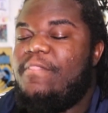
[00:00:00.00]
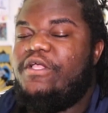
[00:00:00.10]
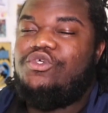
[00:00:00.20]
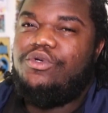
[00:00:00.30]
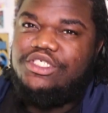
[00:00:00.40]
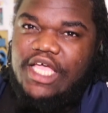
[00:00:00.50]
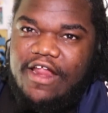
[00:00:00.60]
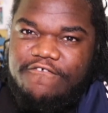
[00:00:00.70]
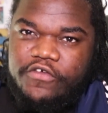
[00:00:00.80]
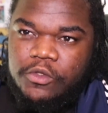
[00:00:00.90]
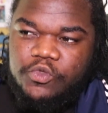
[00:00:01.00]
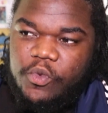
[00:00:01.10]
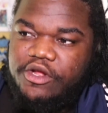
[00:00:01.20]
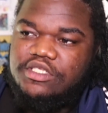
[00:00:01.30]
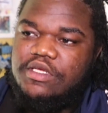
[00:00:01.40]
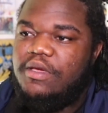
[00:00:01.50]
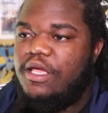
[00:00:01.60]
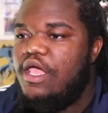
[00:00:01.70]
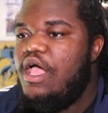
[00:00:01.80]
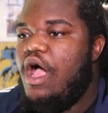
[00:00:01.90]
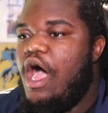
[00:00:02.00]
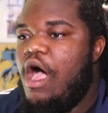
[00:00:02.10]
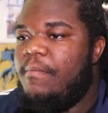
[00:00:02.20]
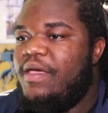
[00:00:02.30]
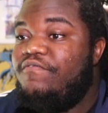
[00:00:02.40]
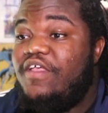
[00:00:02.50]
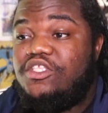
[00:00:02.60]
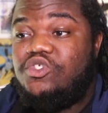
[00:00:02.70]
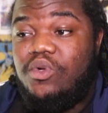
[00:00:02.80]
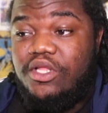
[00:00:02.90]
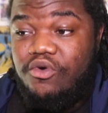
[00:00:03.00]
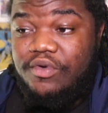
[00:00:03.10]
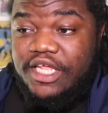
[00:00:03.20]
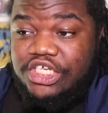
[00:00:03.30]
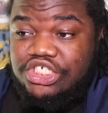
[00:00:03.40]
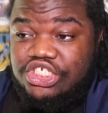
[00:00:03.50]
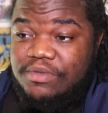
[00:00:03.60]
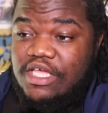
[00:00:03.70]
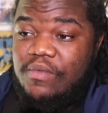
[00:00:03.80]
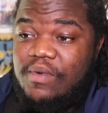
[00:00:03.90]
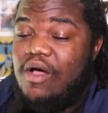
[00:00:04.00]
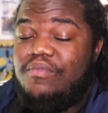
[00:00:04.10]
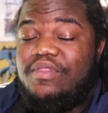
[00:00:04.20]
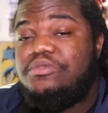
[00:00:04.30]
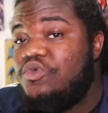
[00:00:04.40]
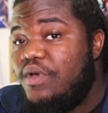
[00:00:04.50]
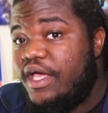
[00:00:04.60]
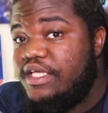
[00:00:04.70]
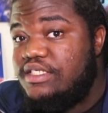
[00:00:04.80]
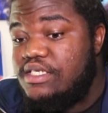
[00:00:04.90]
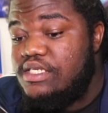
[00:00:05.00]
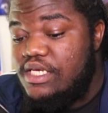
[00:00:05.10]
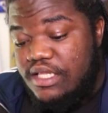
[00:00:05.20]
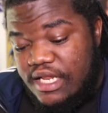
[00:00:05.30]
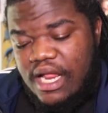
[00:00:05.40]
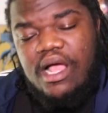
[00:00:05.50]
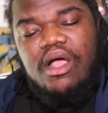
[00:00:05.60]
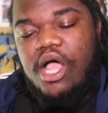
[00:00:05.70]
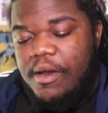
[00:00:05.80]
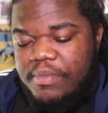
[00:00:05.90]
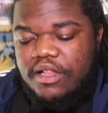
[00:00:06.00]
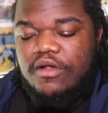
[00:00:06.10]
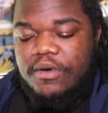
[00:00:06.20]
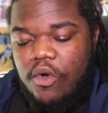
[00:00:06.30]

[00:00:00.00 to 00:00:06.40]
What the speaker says: so it just kind of feels weird to me. If they do a little relationship thing without them doing a kissing scene, then I'd be a little bit